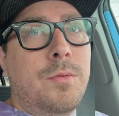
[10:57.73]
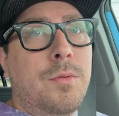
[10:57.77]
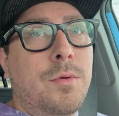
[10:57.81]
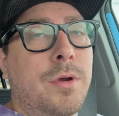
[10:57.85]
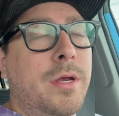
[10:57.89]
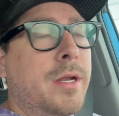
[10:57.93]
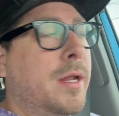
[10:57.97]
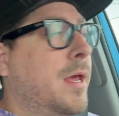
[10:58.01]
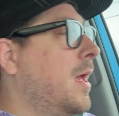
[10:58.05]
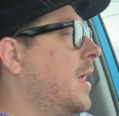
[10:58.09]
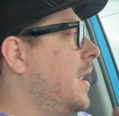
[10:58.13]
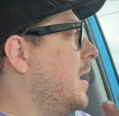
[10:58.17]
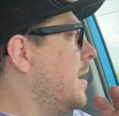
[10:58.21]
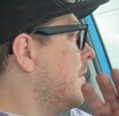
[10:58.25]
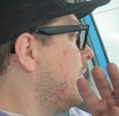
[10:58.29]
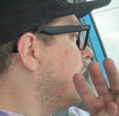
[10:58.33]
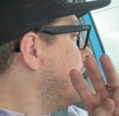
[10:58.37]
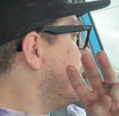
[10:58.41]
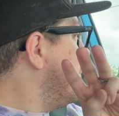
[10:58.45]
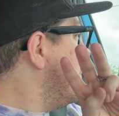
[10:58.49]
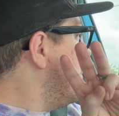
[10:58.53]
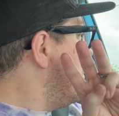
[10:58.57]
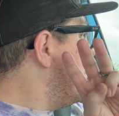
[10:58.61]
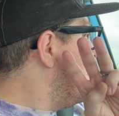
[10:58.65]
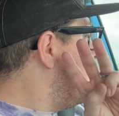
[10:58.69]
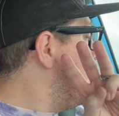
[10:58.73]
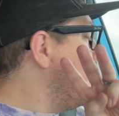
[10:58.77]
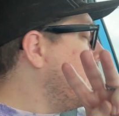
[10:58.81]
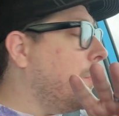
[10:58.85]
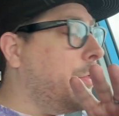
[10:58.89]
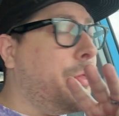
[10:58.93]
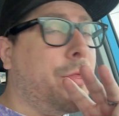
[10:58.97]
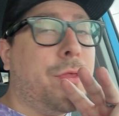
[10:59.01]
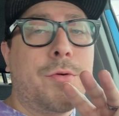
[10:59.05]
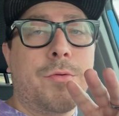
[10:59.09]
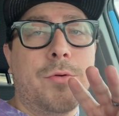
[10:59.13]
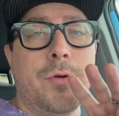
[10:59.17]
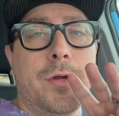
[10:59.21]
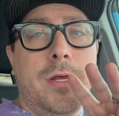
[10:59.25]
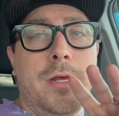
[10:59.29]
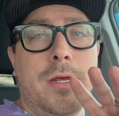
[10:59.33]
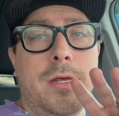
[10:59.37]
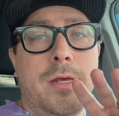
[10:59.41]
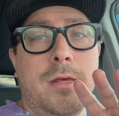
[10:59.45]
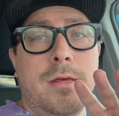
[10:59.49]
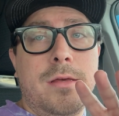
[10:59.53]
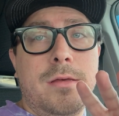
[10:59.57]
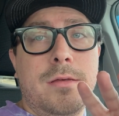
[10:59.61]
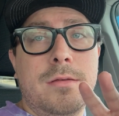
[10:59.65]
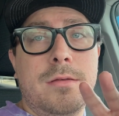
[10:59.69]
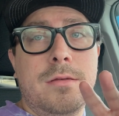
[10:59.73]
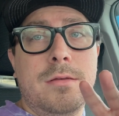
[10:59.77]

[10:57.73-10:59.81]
We're gonna have all 3